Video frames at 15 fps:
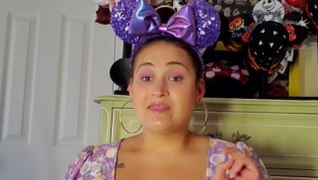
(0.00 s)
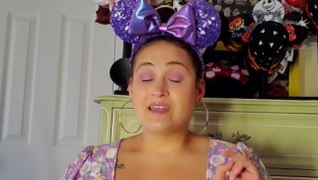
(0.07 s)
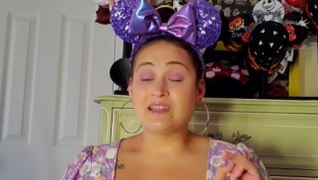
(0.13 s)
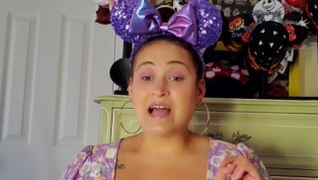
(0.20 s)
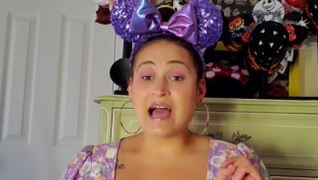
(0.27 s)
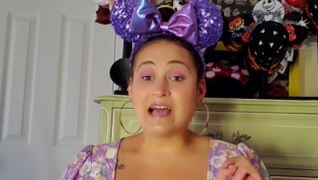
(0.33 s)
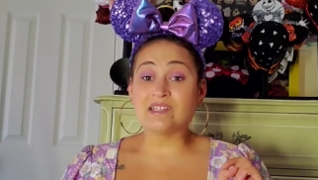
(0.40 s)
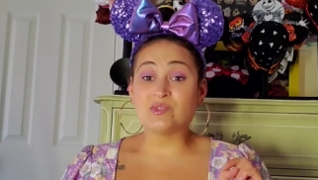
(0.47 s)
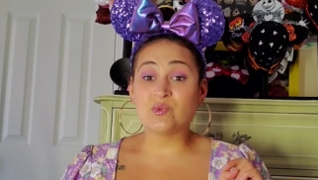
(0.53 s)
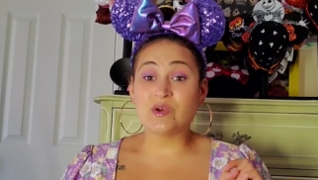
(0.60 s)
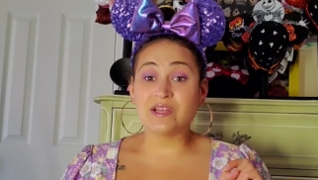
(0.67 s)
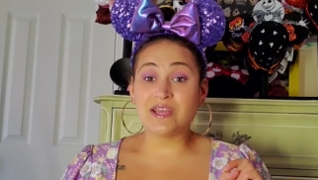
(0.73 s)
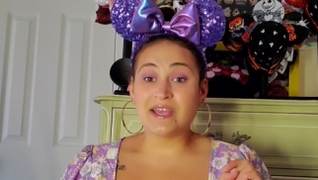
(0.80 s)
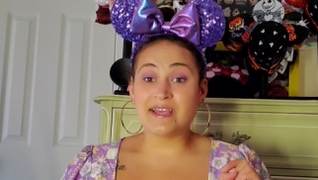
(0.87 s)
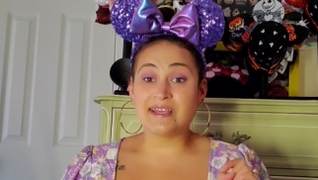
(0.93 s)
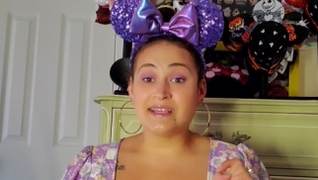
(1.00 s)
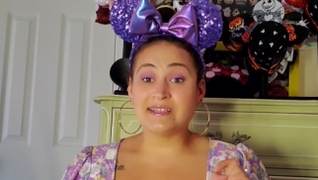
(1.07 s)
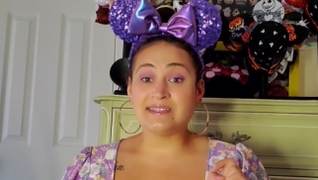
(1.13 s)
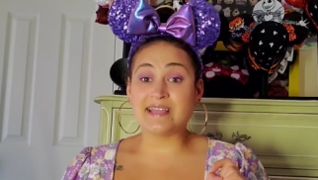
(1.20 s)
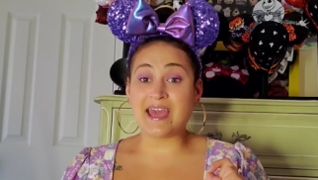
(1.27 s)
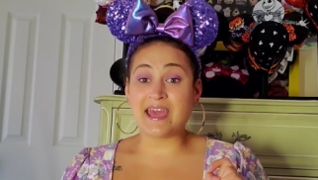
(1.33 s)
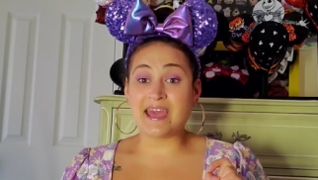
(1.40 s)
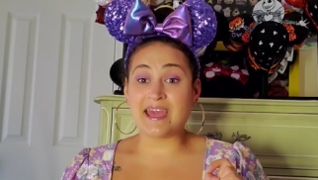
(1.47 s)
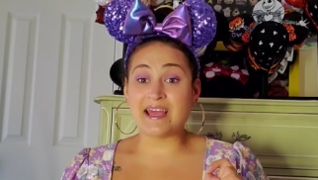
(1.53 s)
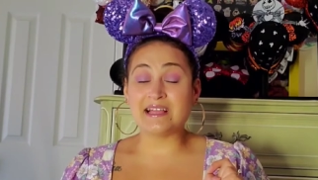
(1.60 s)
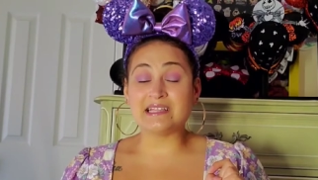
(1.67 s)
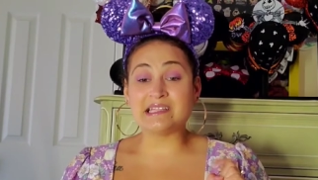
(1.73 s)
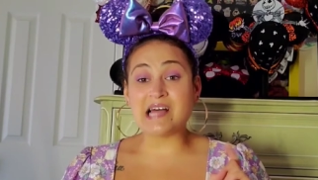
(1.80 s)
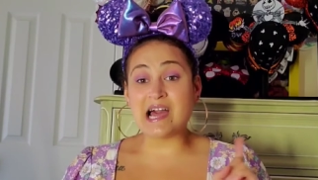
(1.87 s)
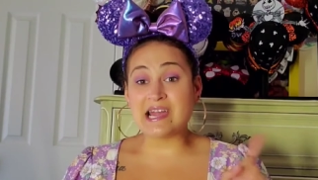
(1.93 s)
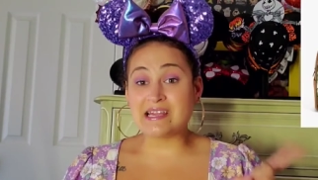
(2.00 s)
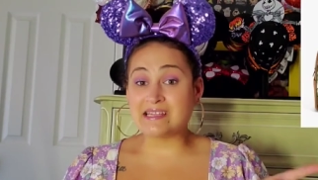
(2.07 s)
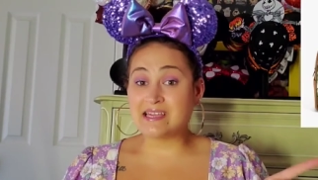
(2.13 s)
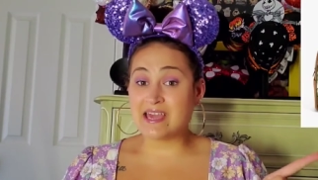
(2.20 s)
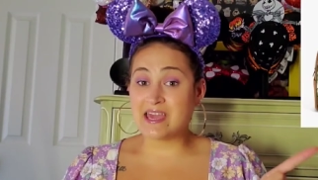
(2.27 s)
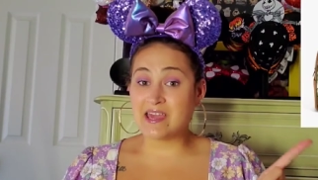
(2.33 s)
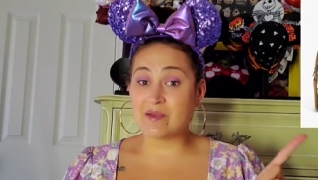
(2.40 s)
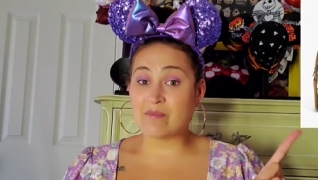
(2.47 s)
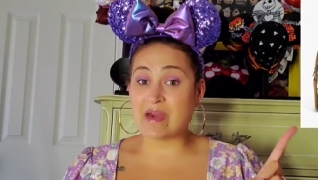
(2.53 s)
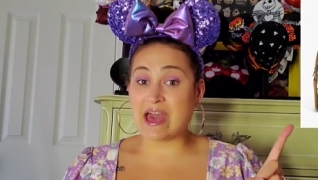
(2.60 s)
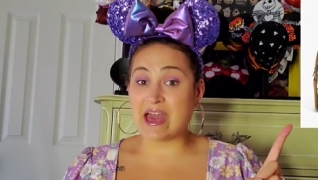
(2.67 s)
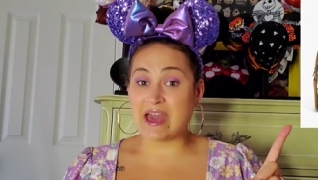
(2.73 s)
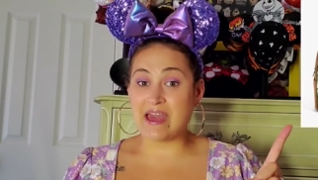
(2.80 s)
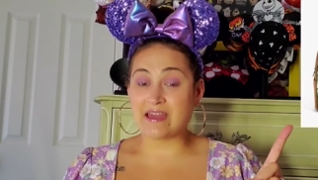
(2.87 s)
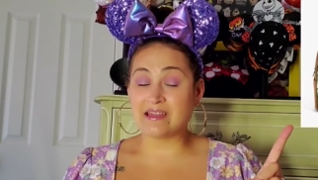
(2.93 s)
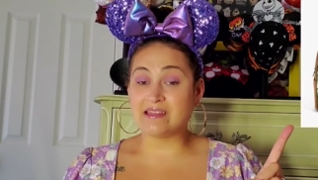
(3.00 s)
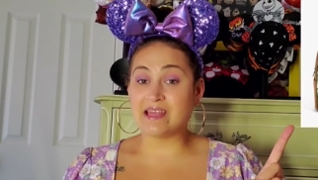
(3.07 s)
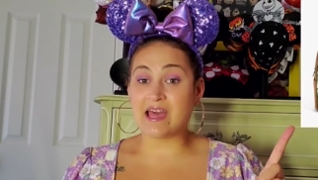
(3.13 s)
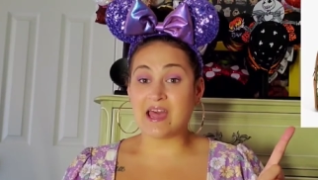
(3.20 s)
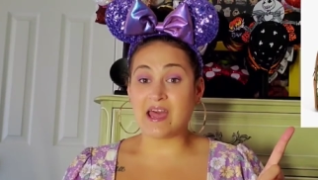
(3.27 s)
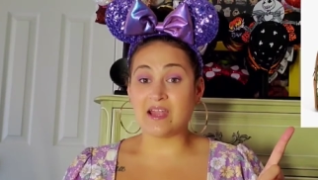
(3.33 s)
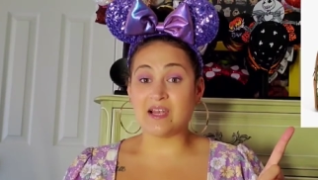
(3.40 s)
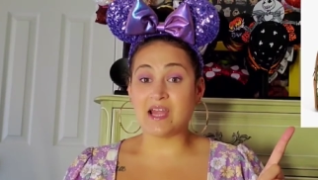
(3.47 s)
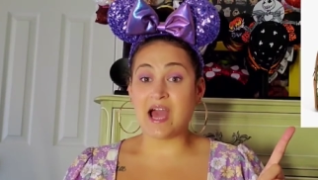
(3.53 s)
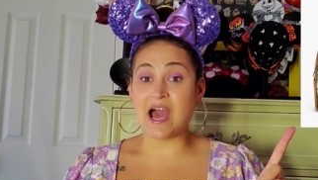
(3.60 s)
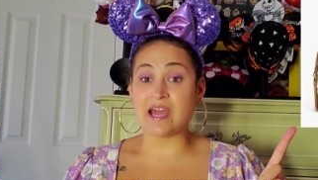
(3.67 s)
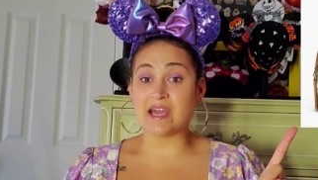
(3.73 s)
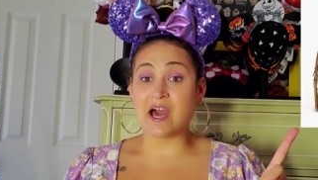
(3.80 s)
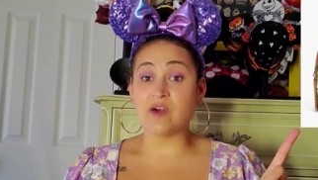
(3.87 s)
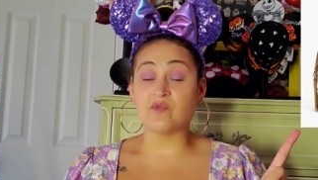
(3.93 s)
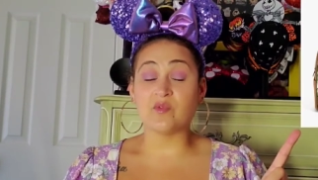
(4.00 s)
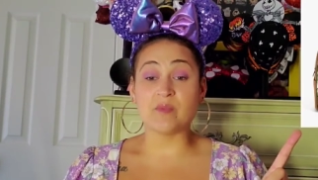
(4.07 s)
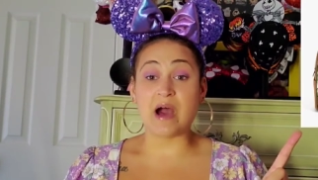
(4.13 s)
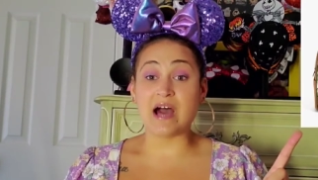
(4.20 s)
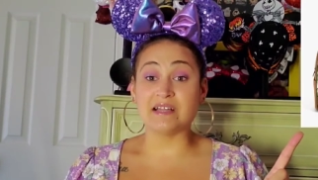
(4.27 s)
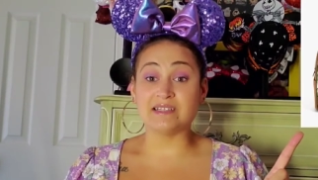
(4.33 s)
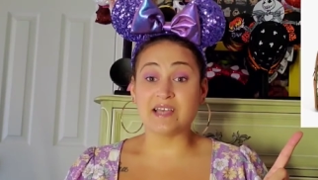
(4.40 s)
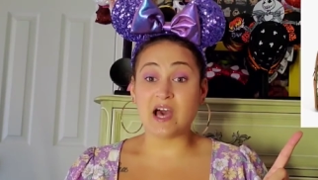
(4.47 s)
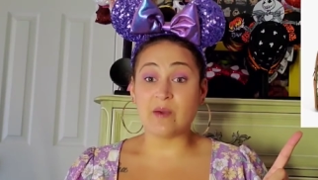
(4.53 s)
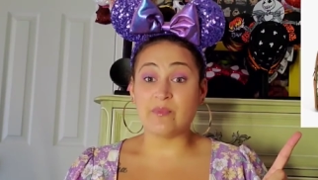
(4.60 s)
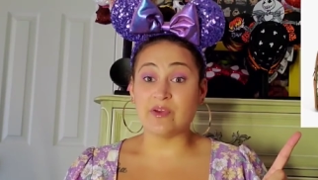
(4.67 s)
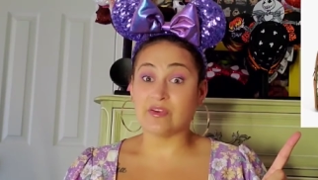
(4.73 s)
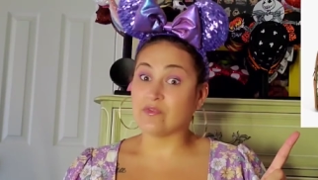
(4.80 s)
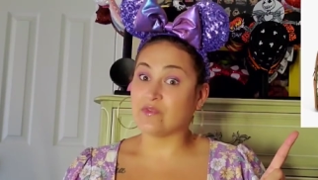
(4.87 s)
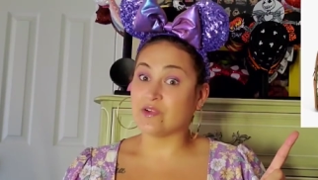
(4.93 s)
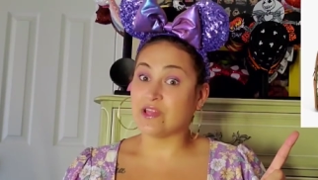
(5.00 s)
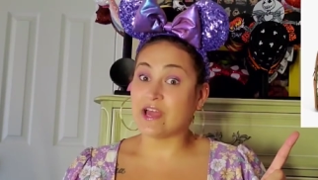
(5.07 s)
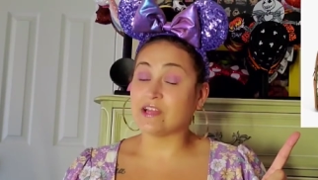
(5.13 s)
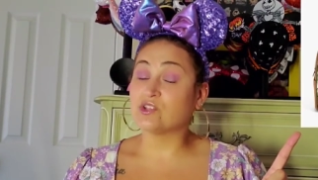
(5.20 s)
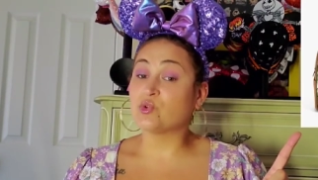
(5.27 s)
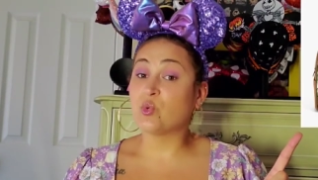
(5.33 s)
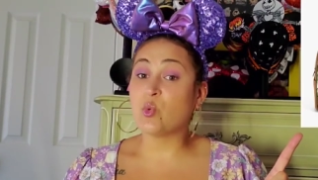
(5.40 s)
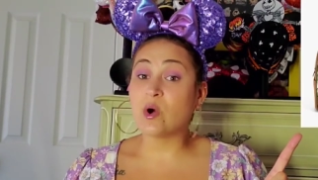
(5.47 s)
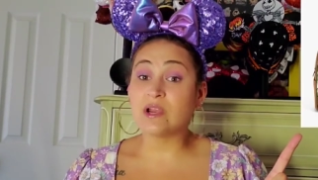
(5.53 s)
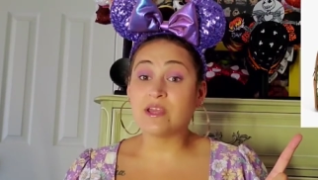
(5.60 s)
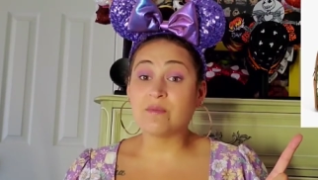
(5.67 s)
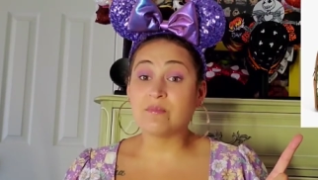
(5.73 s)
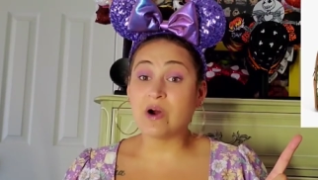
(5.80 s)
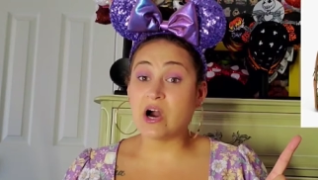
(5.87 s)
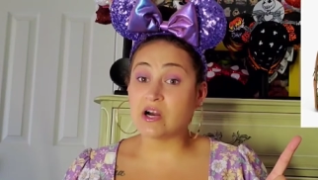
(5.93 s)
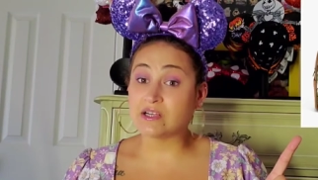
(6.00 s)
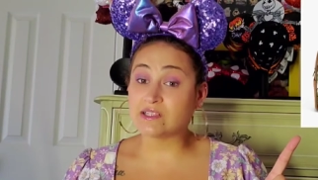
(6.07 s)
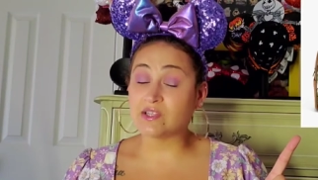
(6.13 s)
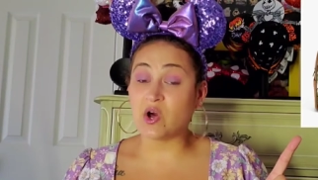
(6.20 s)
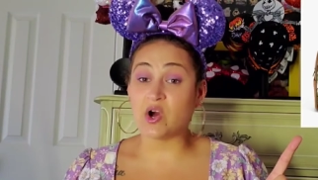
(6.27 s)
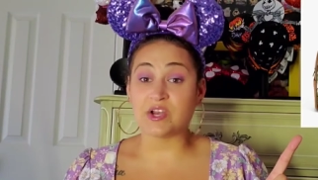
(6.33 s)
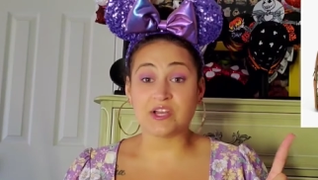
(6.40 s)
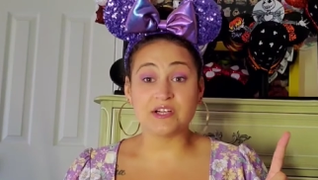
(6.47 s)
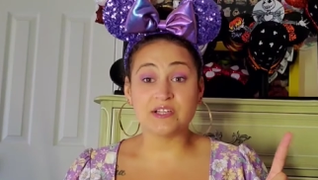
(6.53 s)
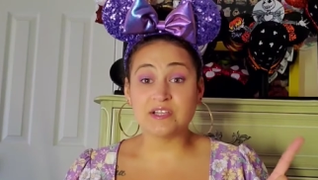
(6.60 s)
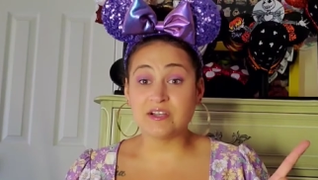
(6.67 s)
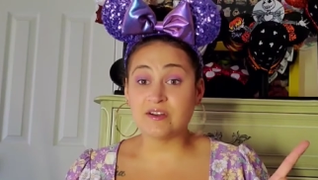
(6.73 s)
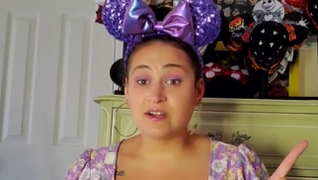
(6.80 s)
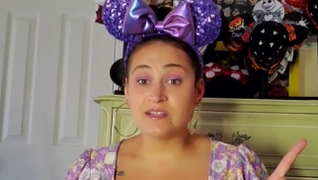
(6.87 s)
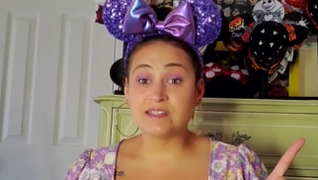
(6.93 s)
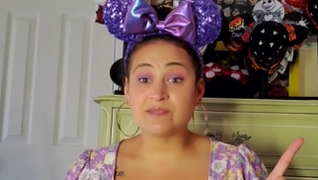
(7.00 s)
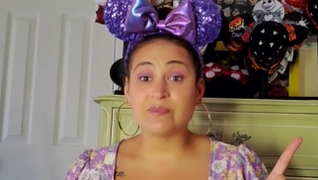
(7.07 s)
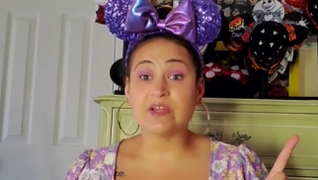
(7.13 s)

The last one is a Lion King bag that I got from Hot Topic for like 20 bucks on clearance.